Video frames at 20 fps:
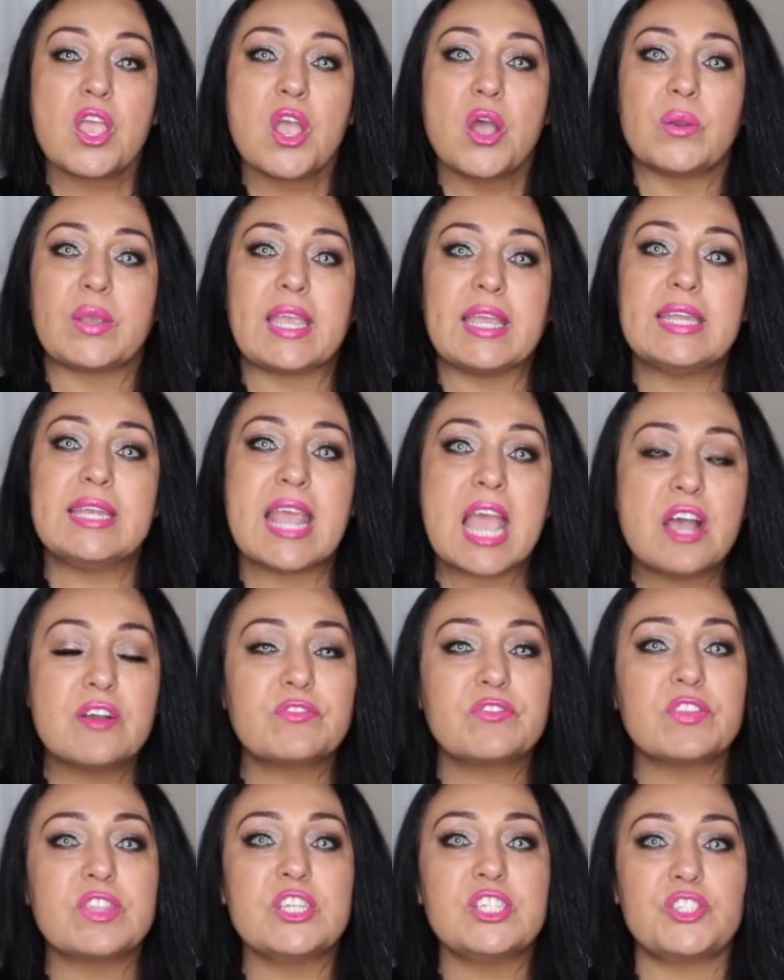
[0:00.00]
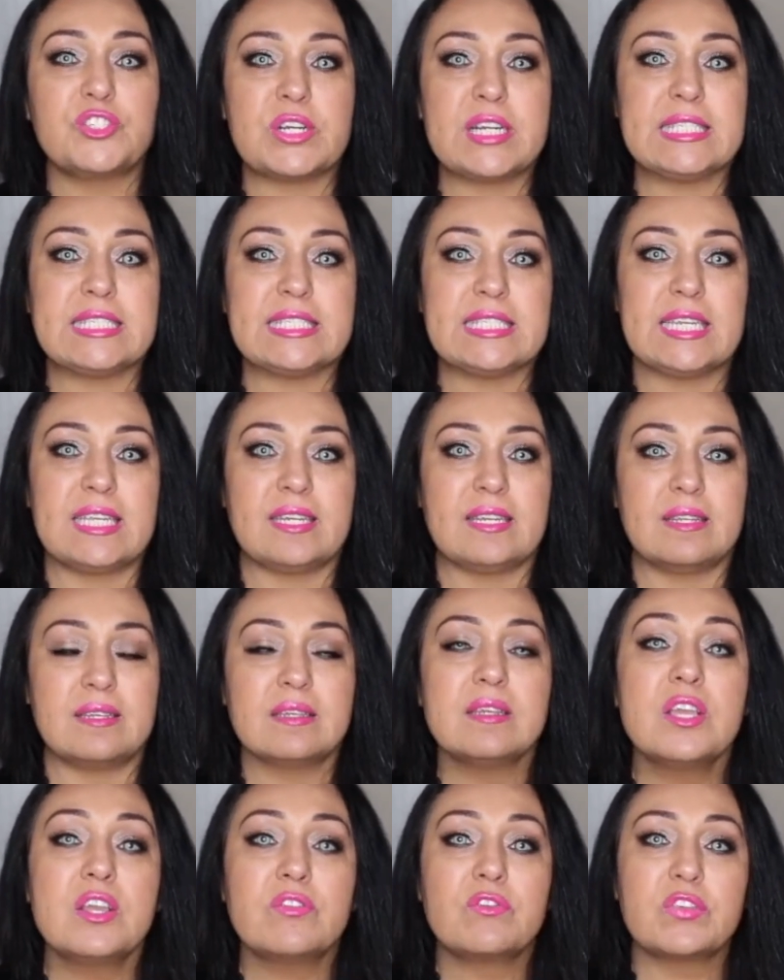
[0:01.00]
Okay, now for the dressing.
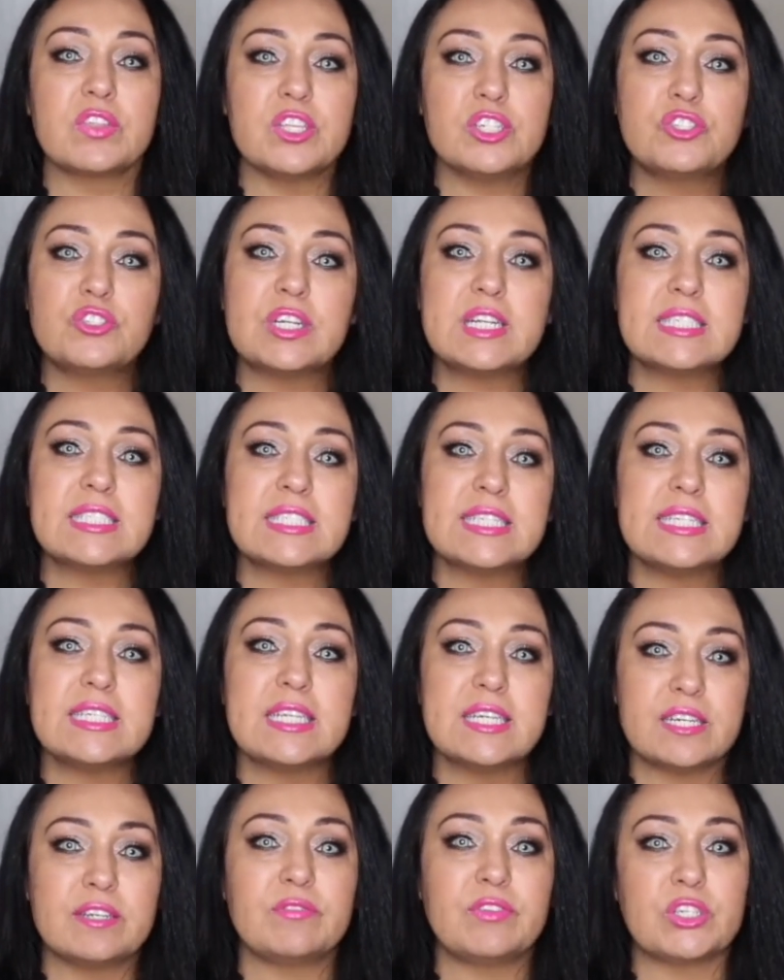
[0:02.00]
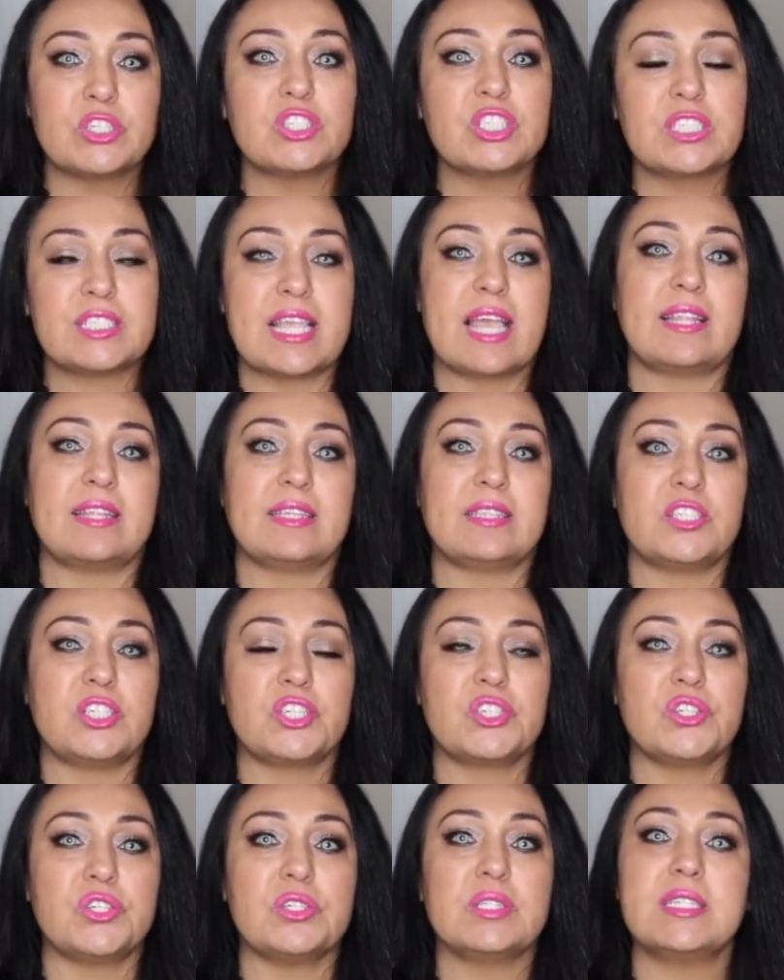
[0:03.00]
For the dressing of your salad,
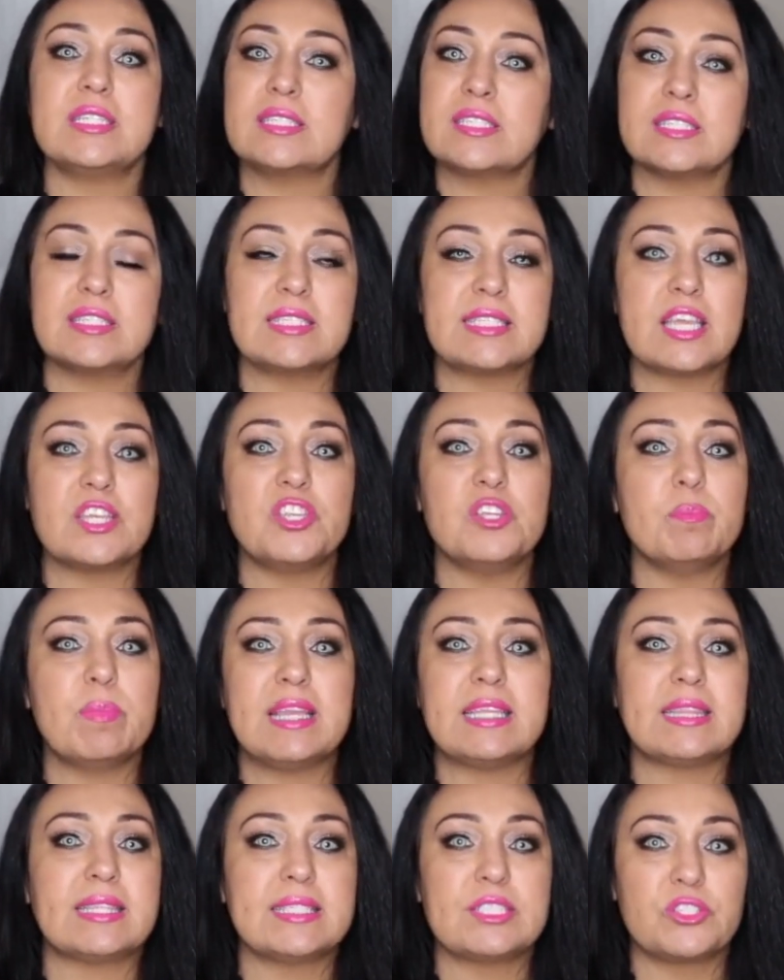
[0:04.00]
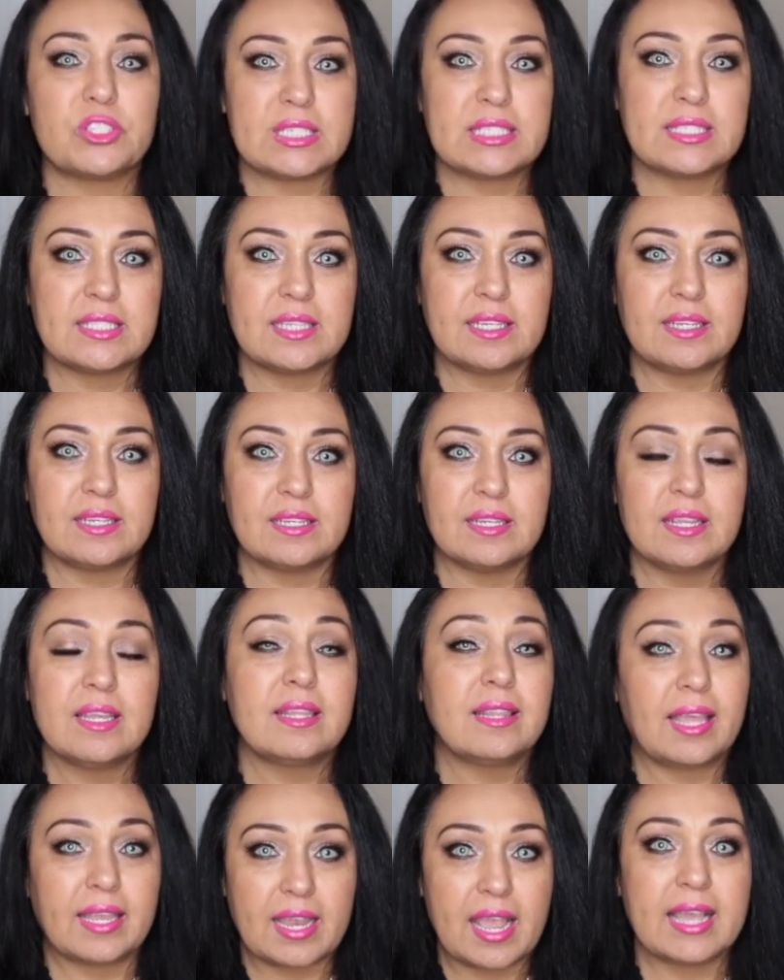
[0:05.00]
let's just say you make the dressing
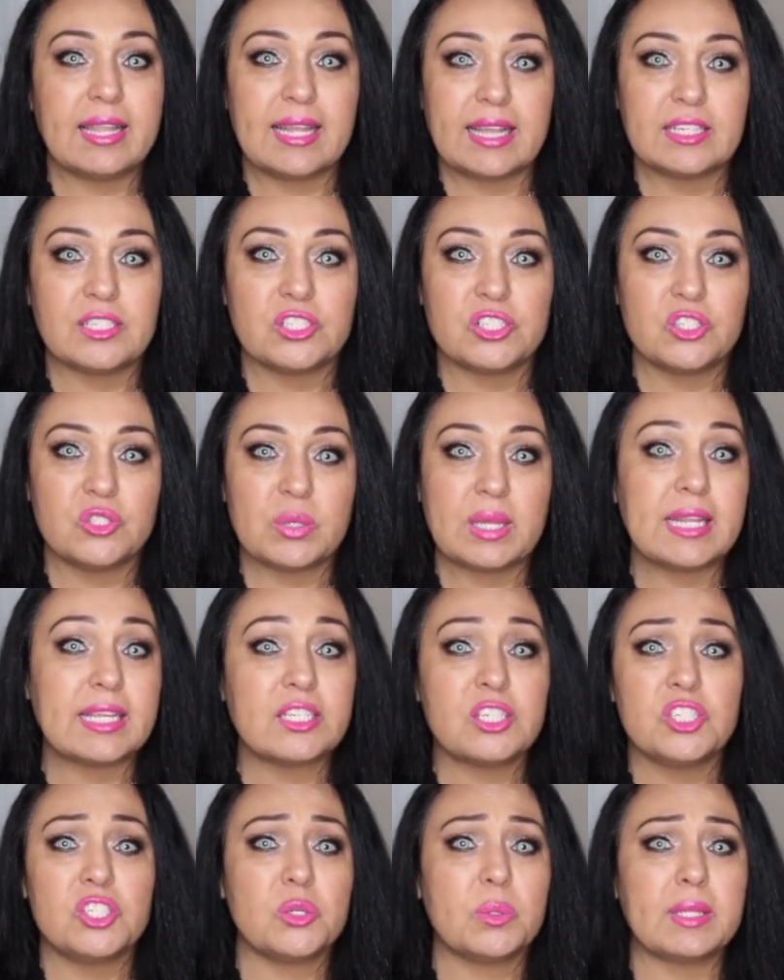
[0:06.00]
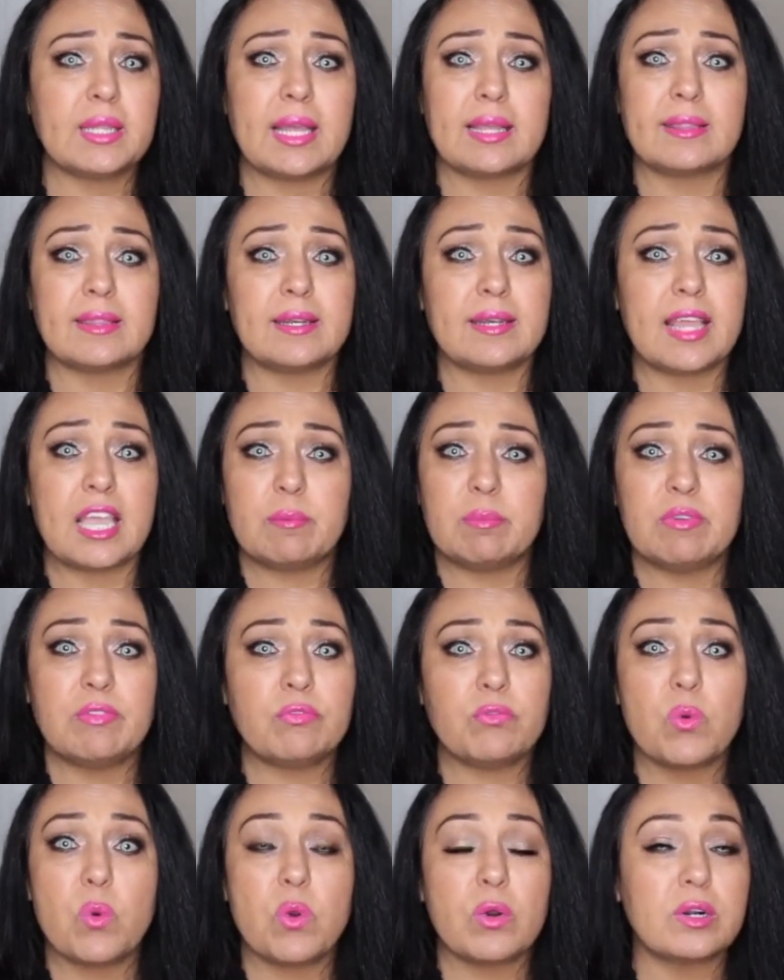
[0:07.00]
like I like to do. I like to do it like the night
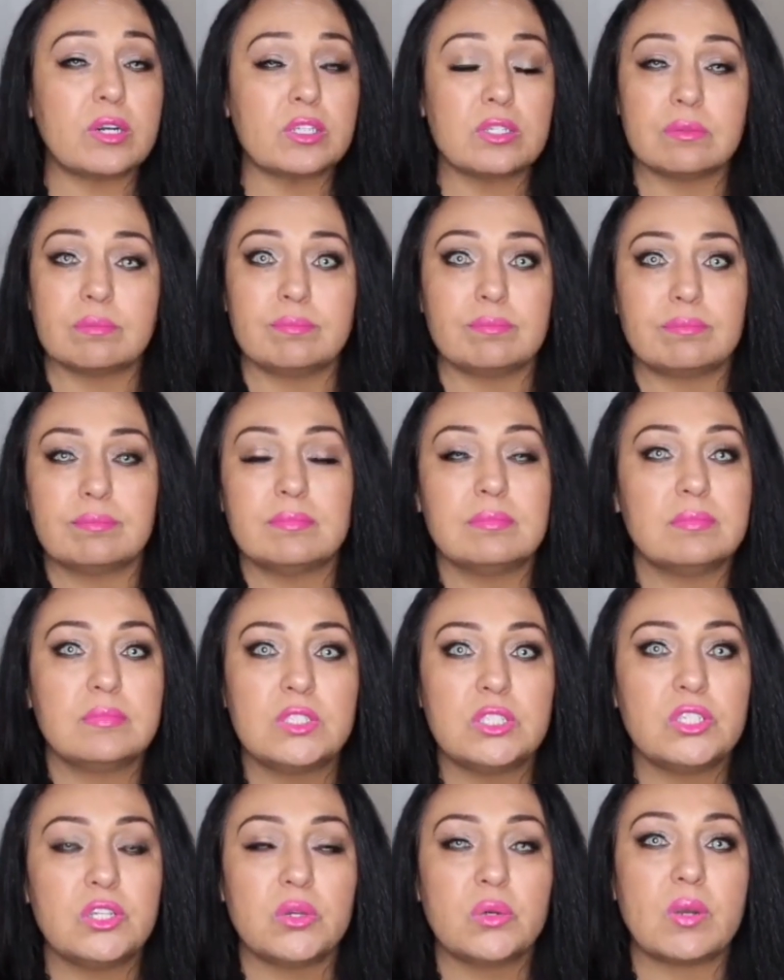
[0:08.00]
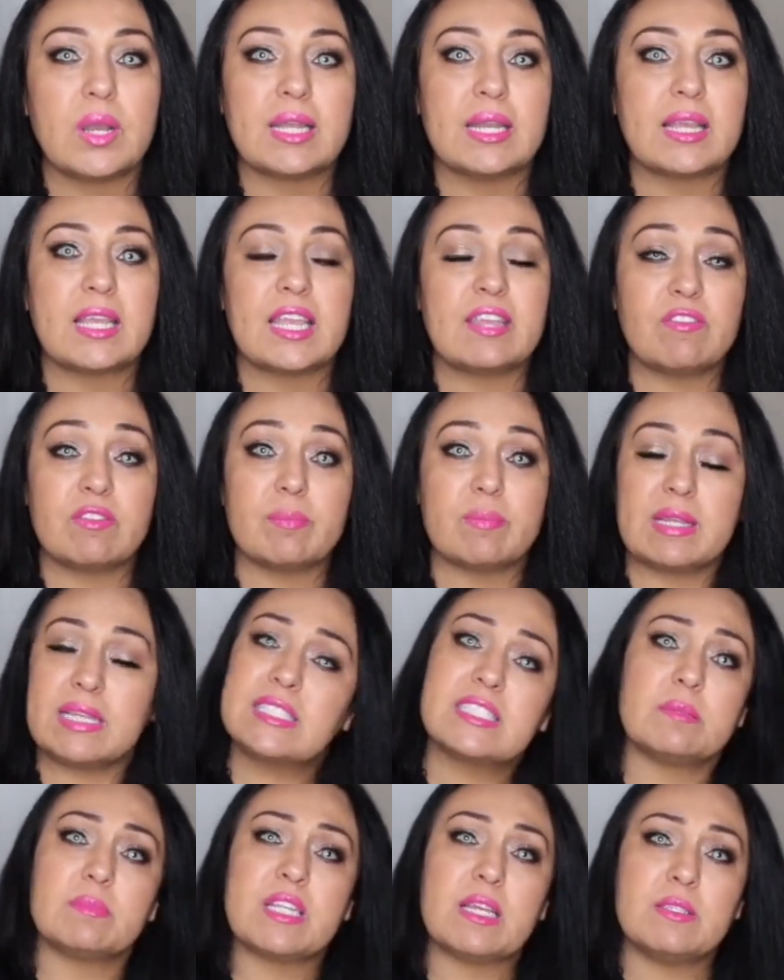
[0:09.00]
before or you know, I even make
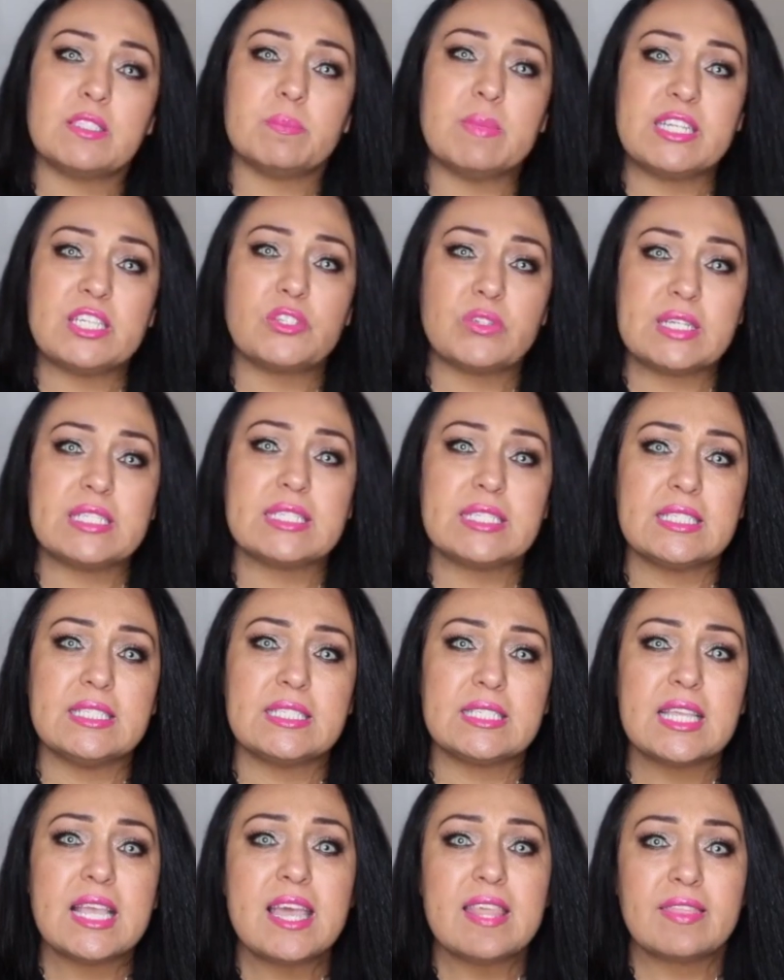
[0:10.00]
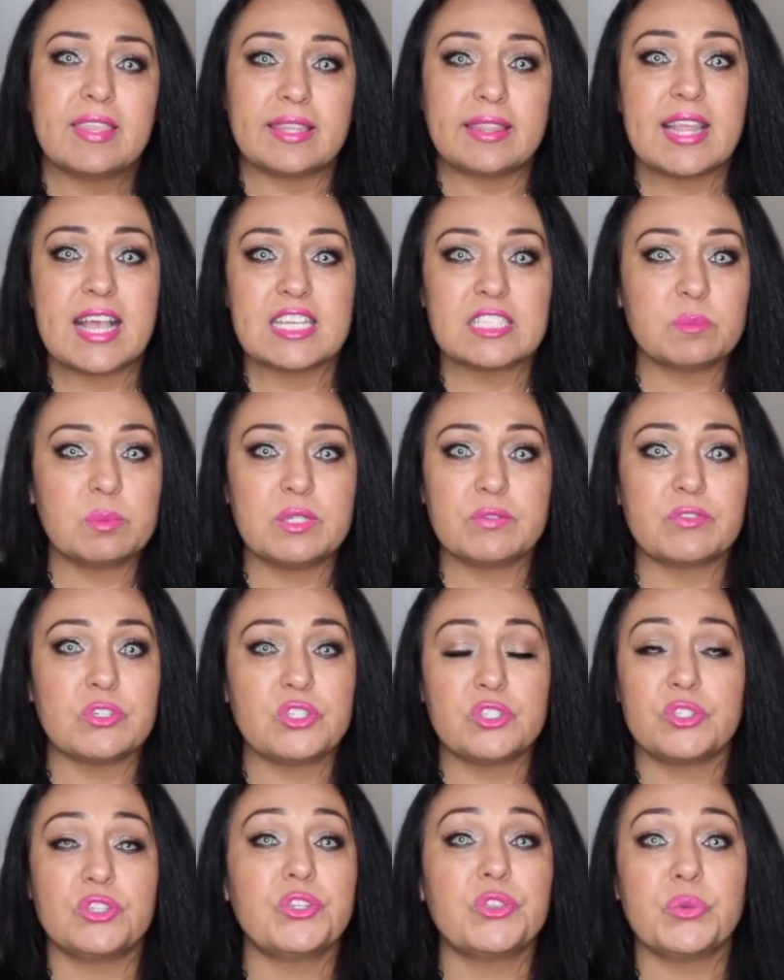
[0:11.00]
sometimes make dressings that last me for
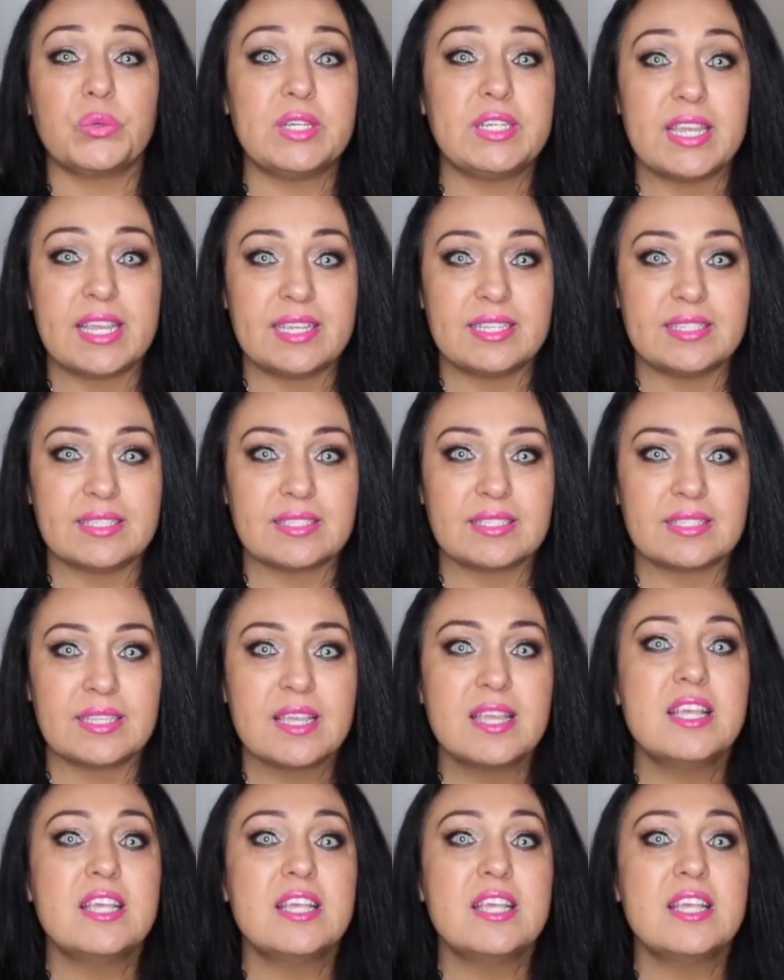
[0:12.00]
two to three days.